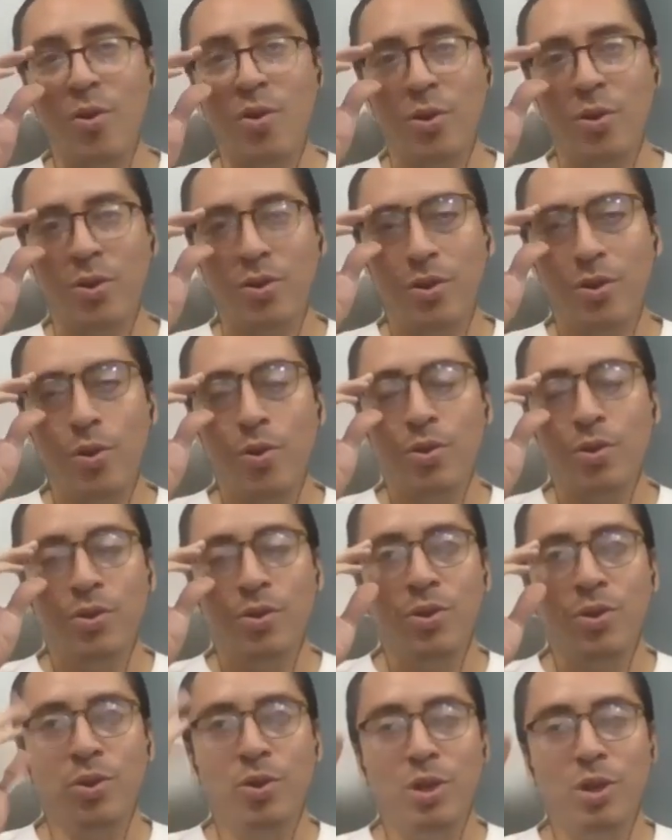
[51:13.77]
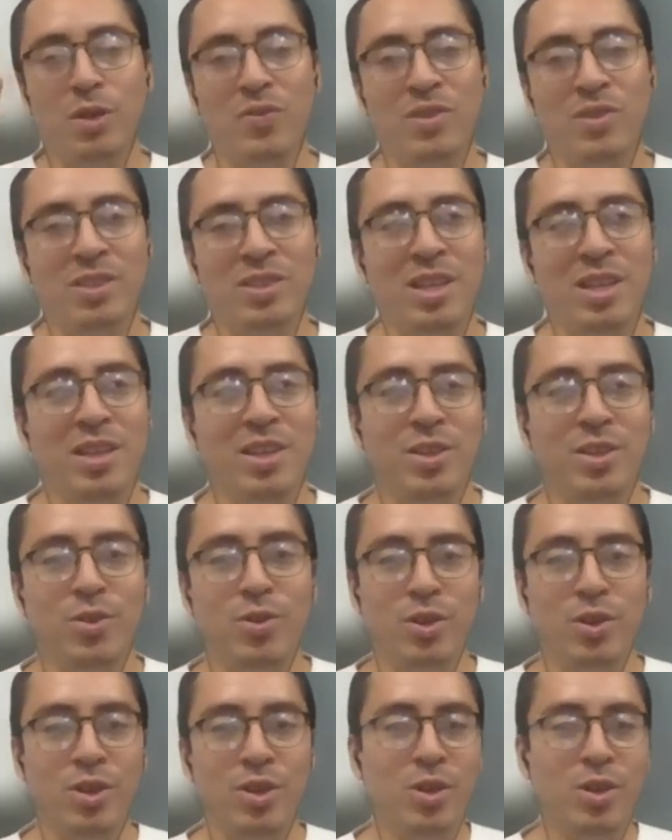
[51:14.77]
or you could even say like
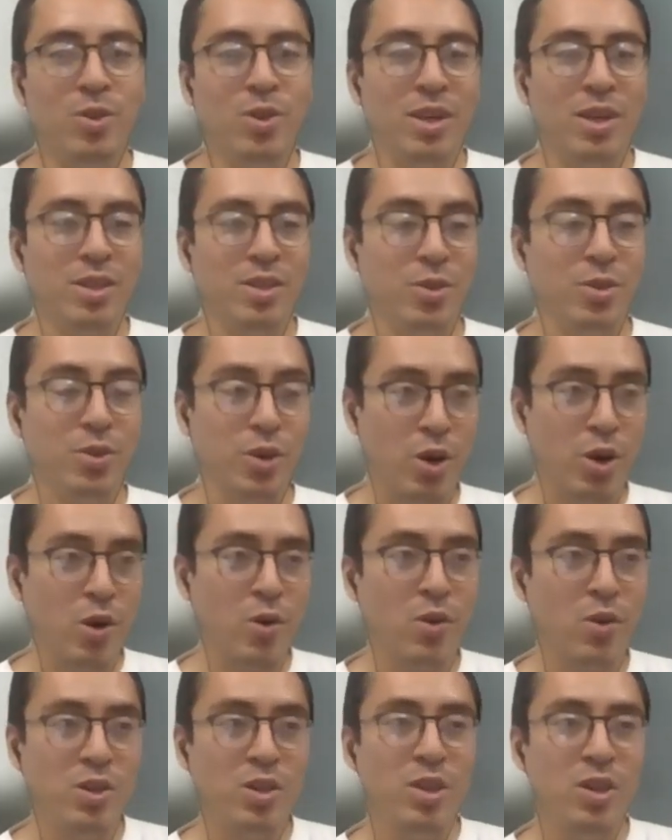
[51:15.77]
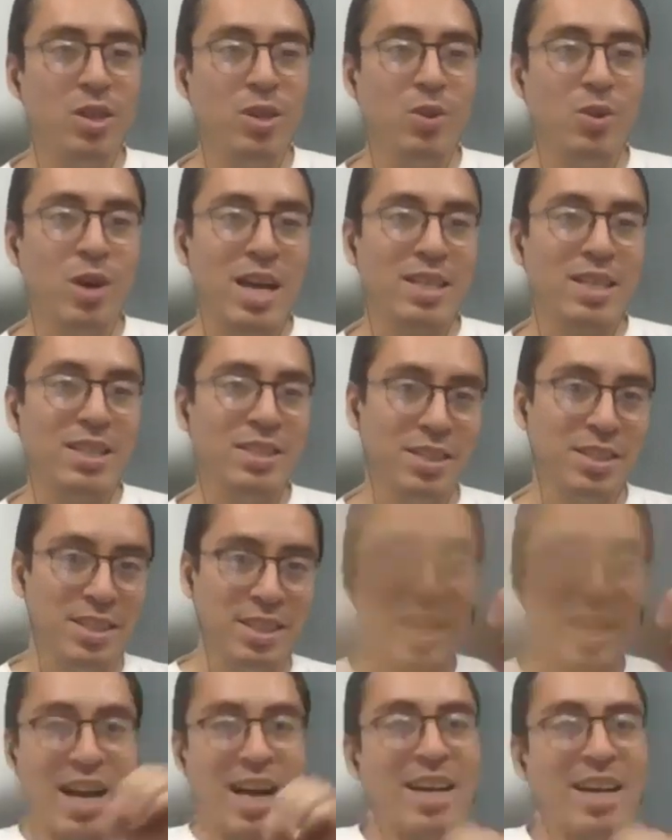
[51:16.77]
your current ego has to
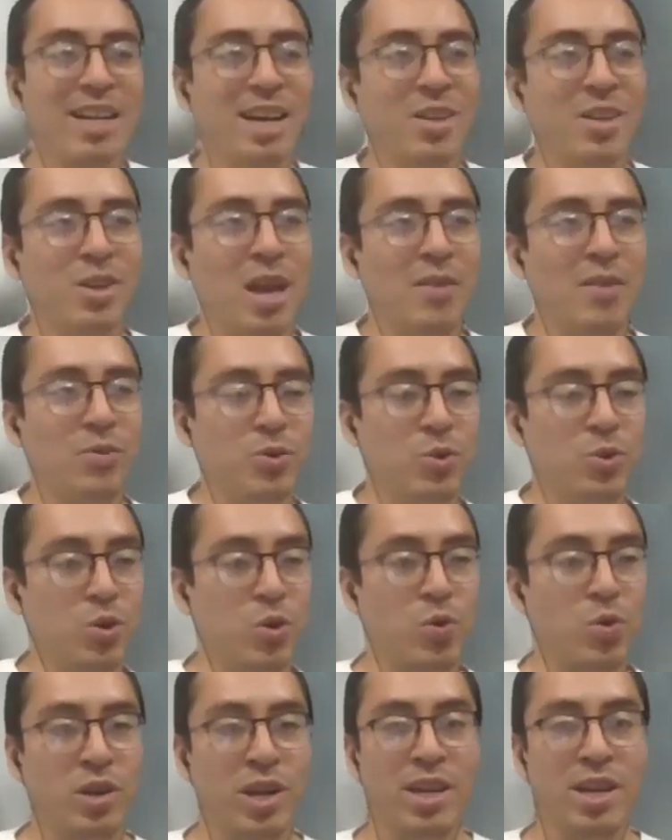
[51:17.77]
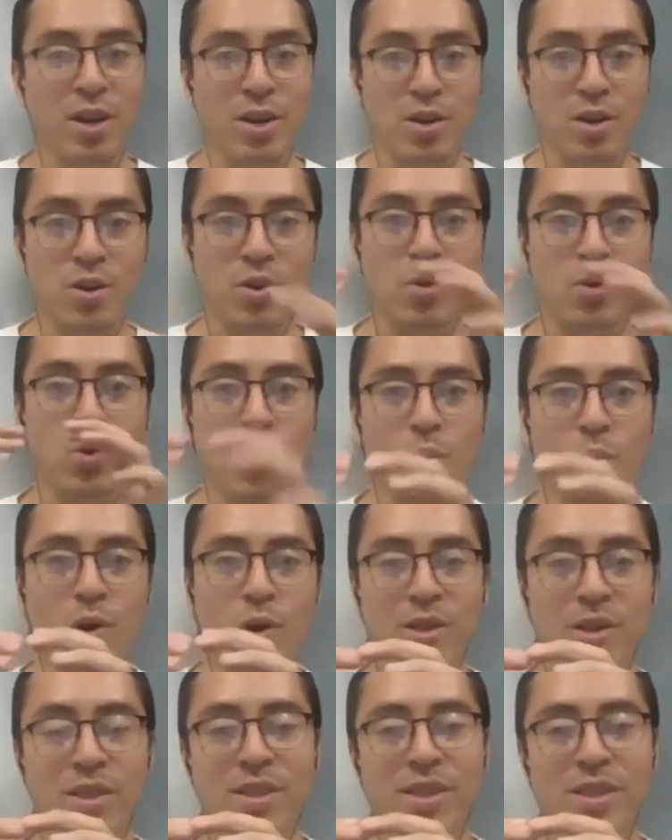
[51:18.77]
die and you have to create a new
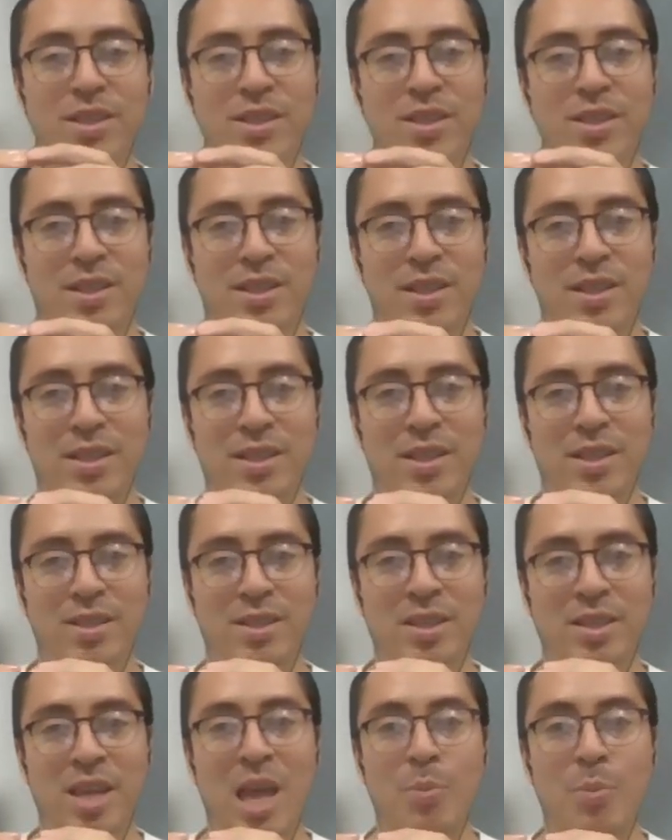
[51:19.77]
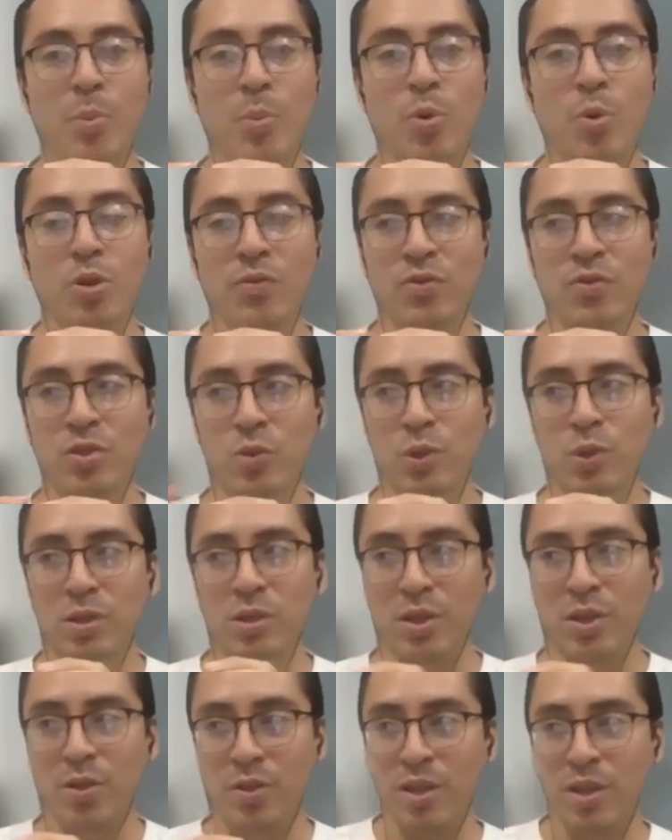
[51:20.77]
one that is capable of doing
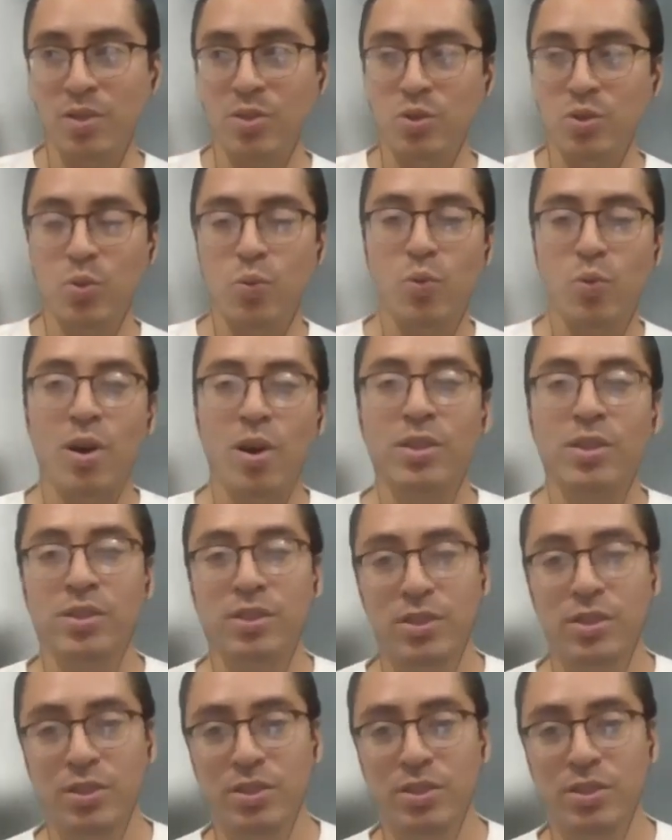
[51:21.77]
the things you want.